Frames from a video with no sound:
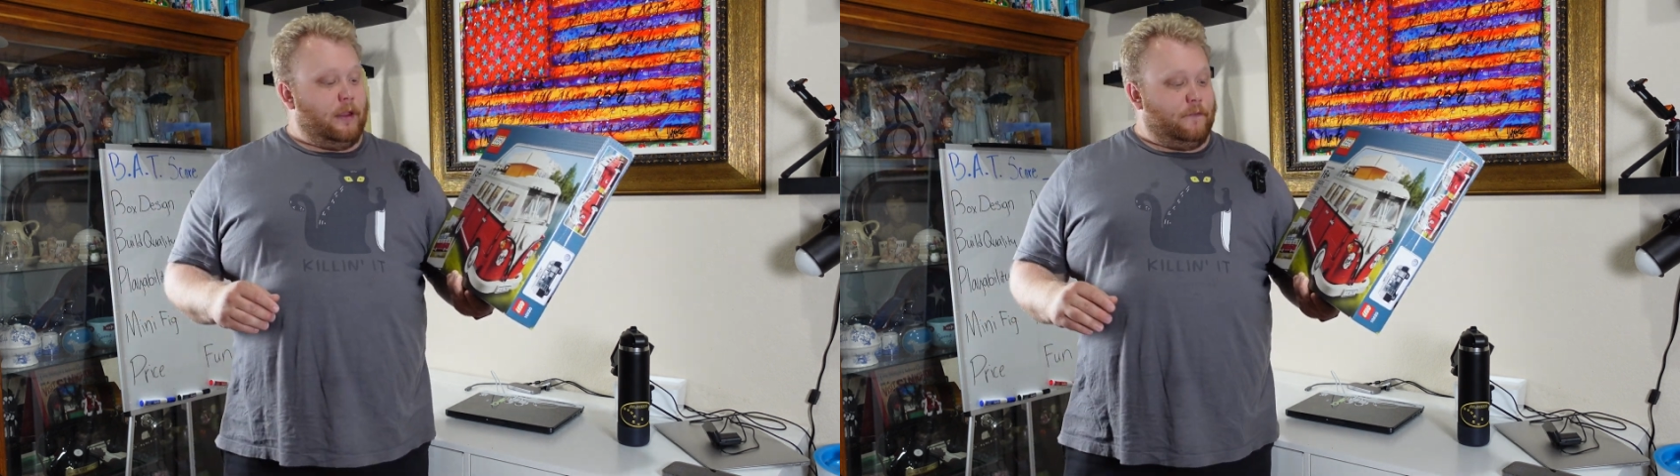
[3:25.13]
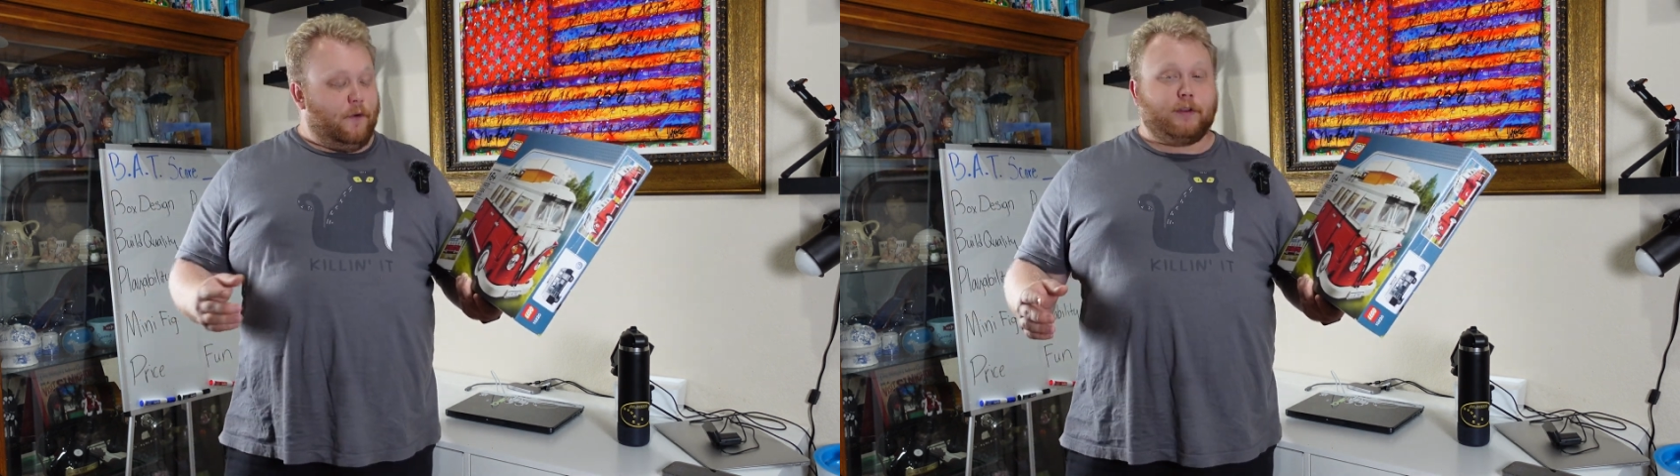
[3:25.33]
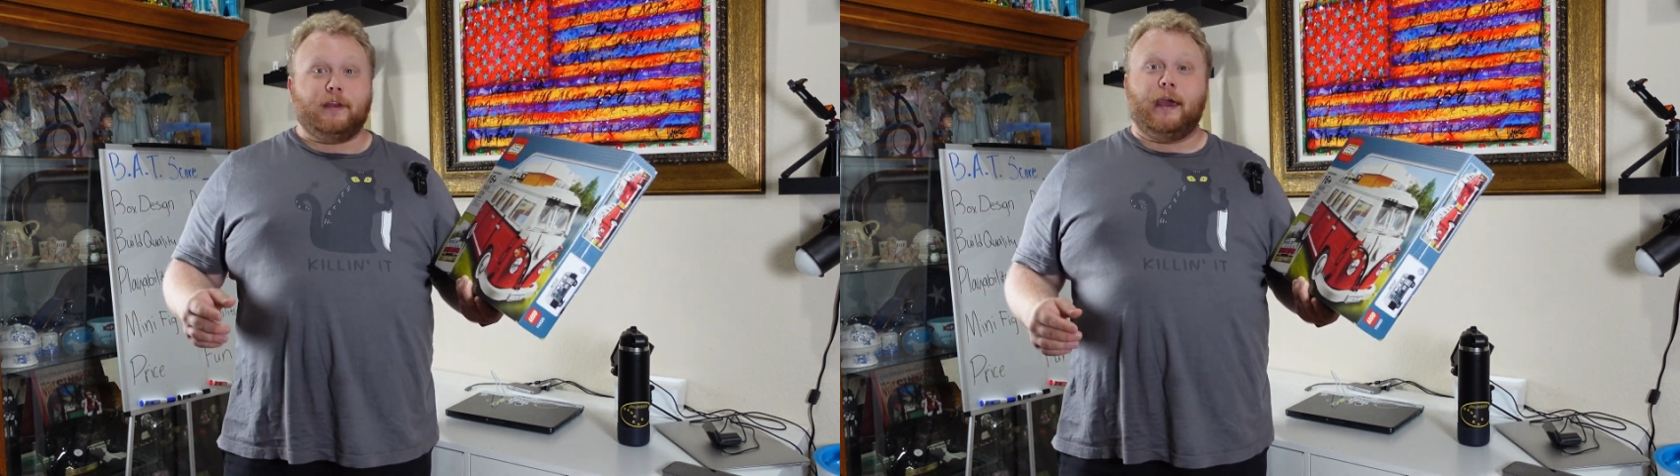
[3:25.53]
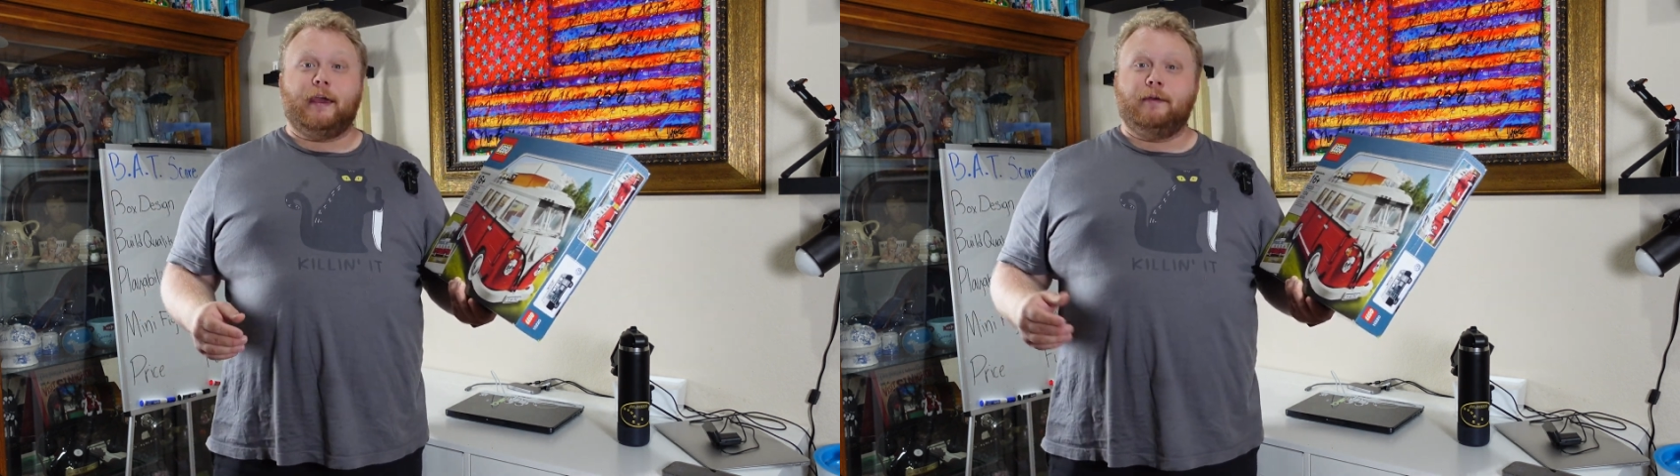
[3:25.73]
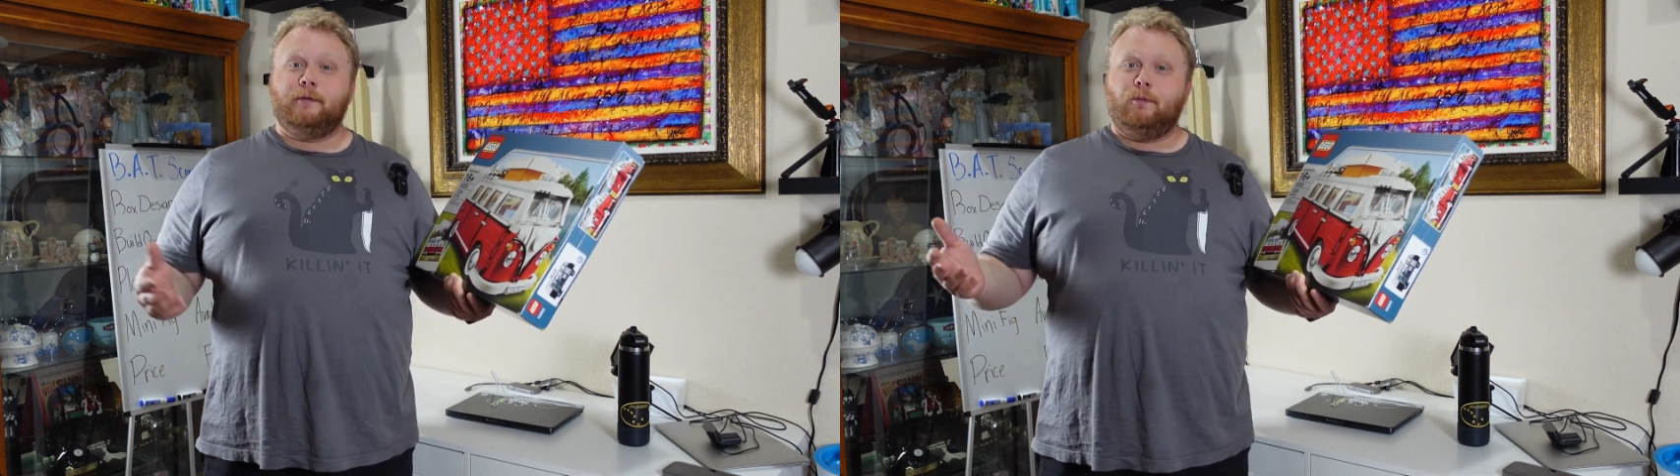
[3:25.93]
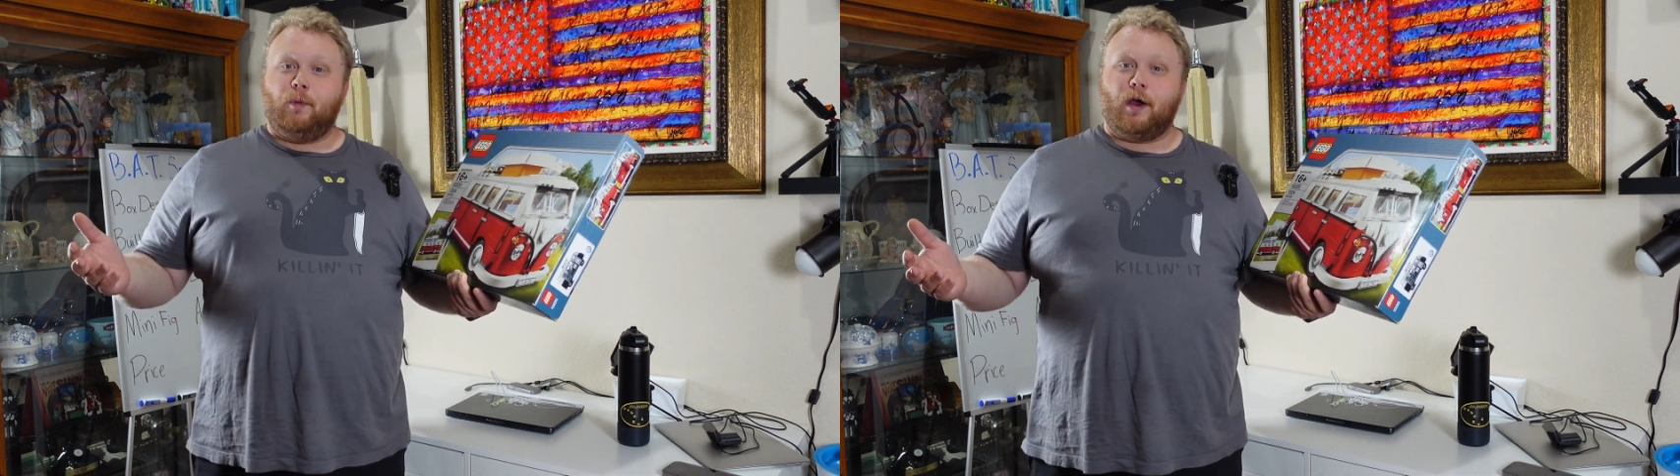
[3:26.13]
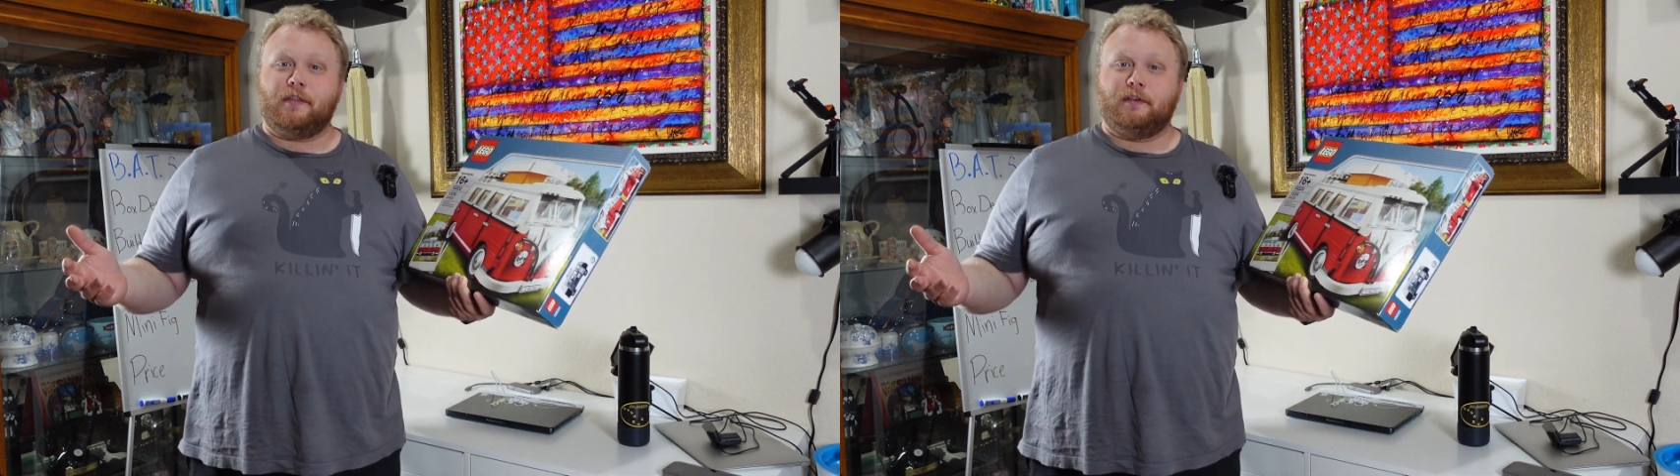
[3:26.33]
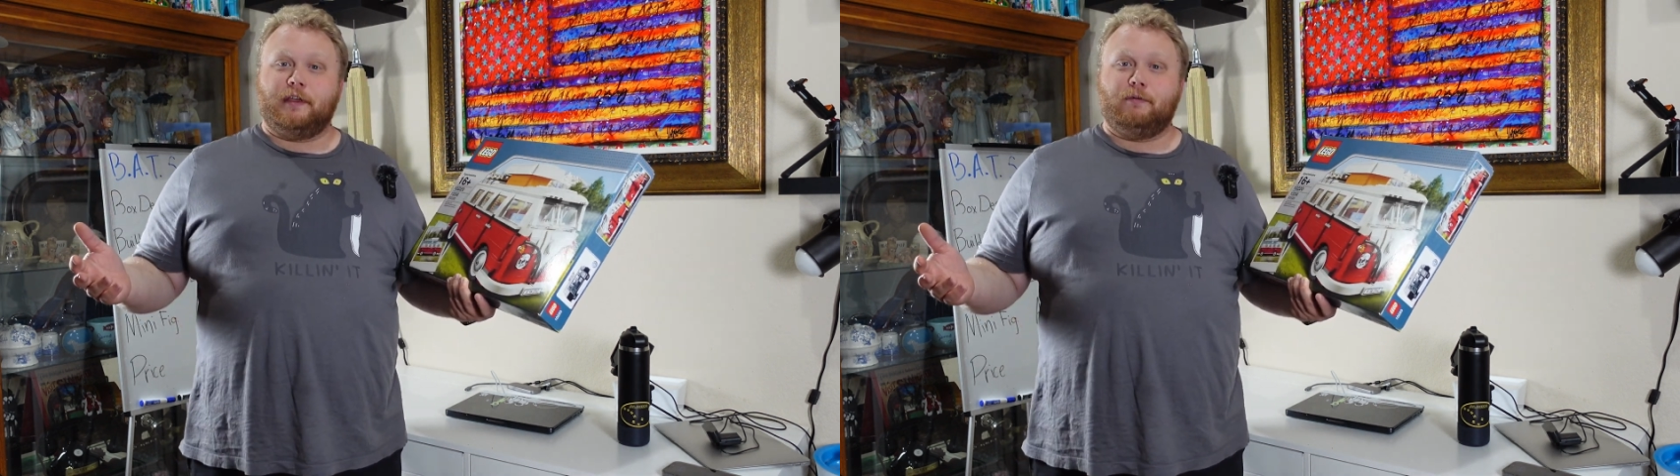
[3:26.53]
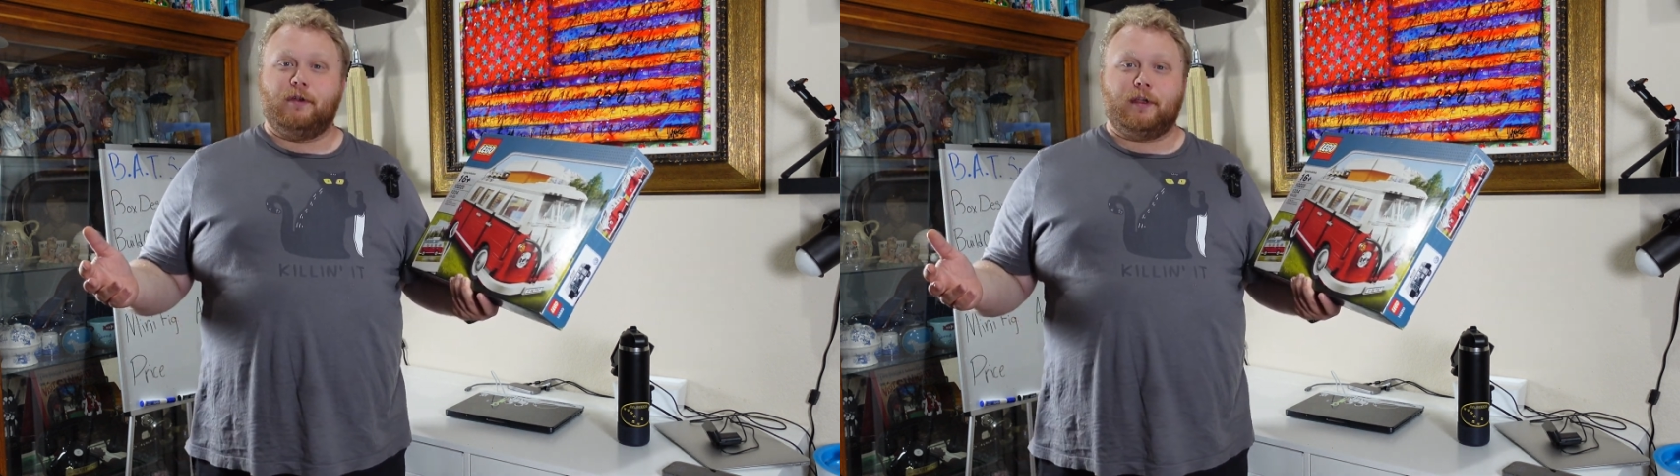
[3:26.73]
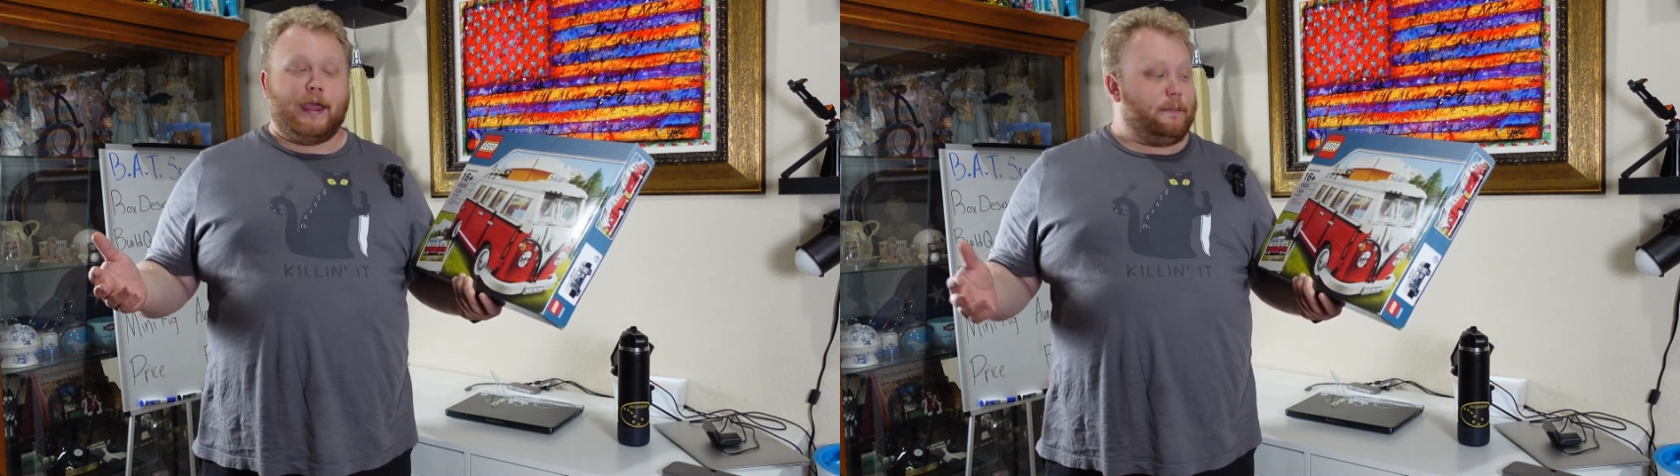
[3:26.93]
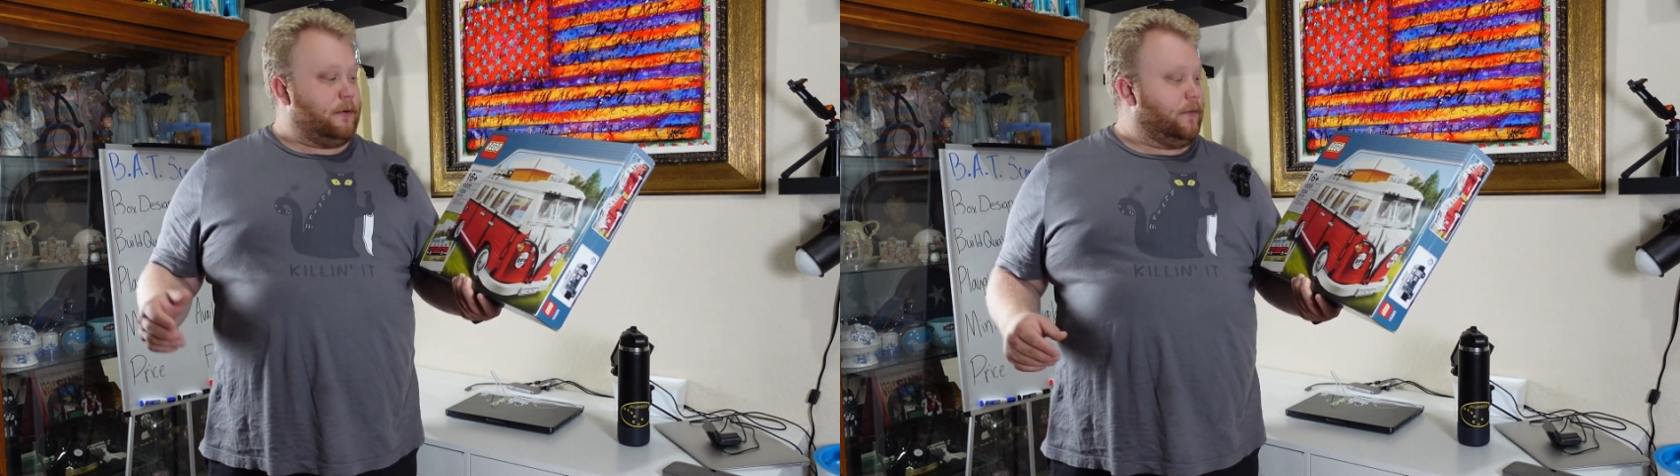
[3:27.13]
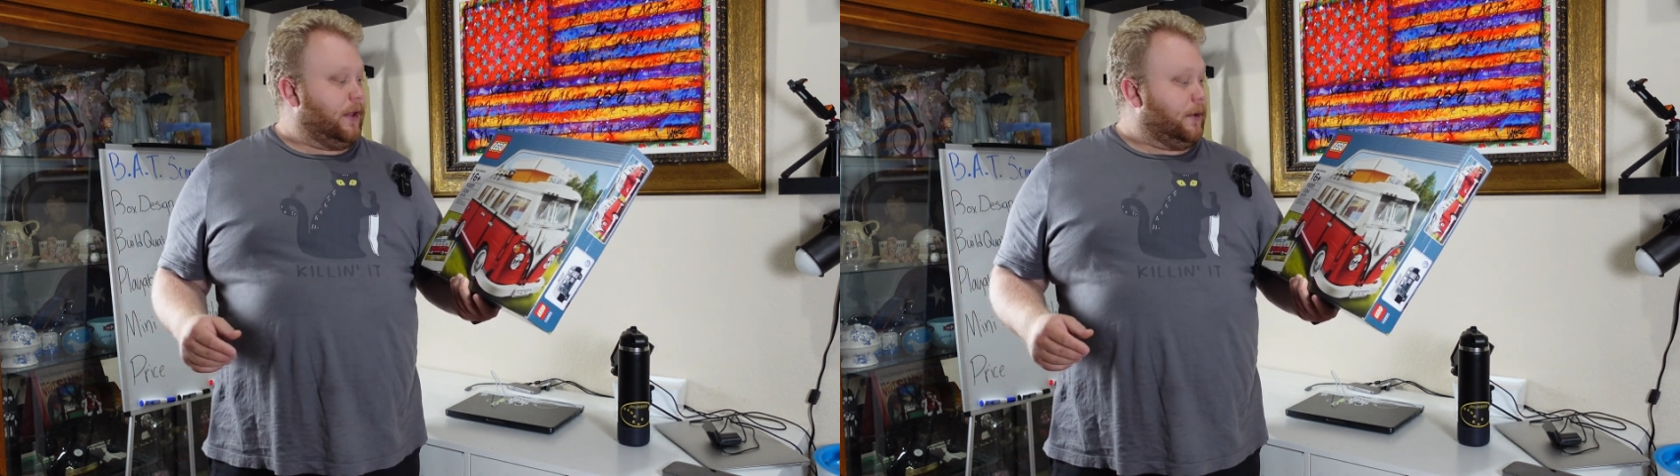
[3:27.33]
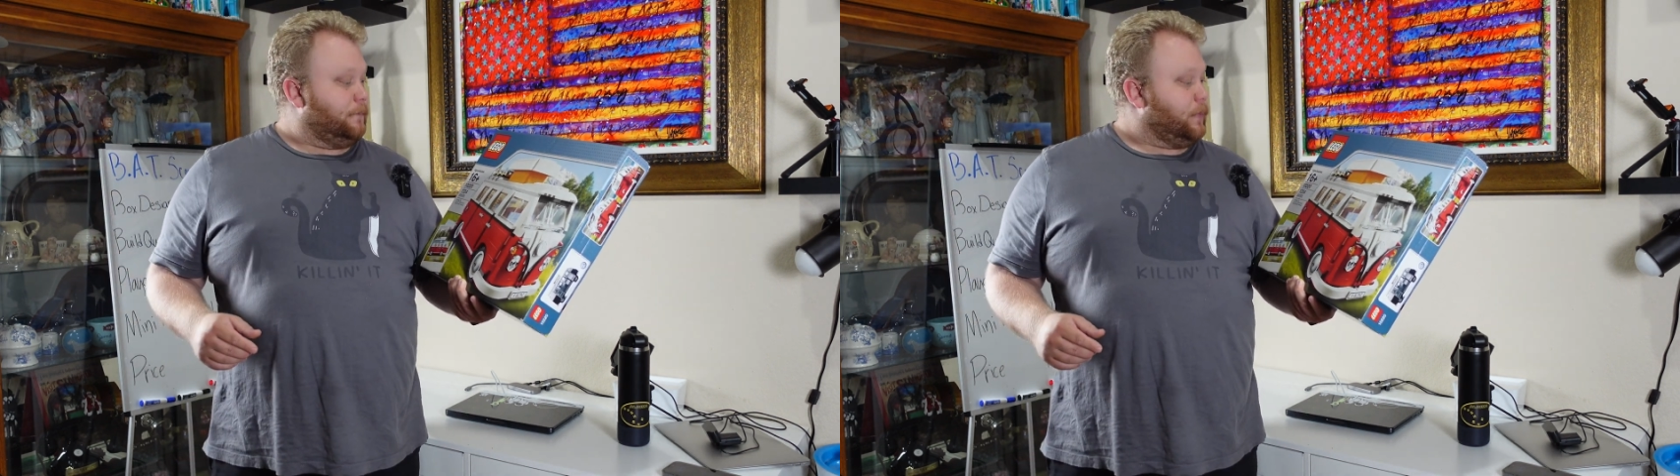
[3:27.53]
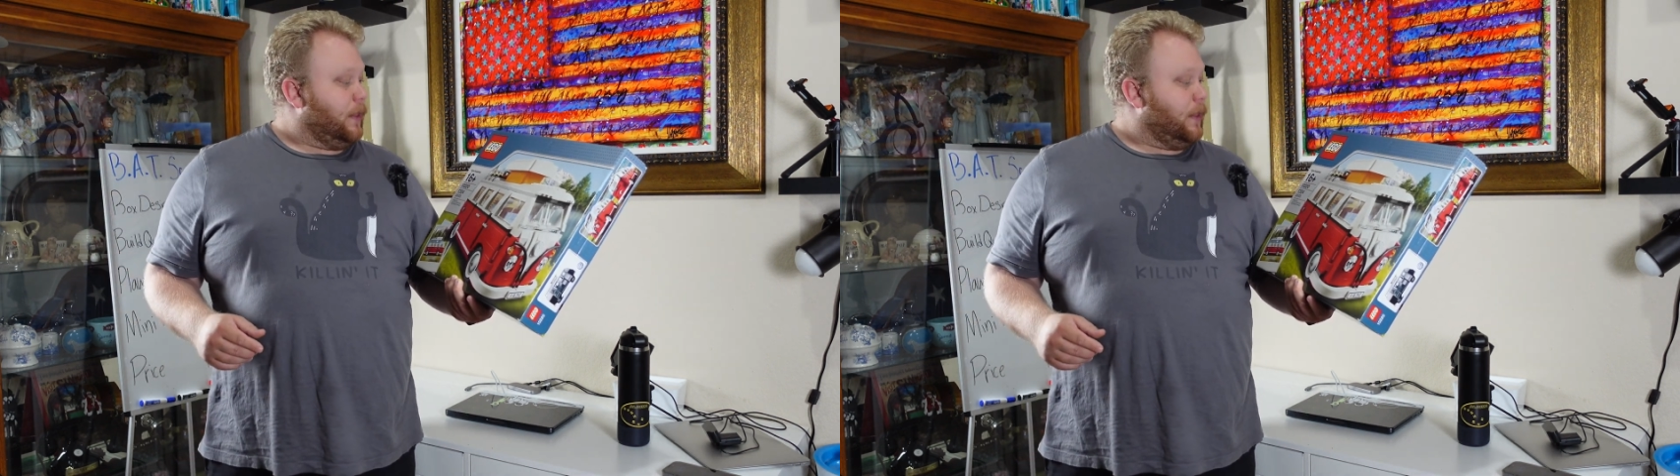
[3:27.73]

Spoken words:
for today, we're on the T1 camper van.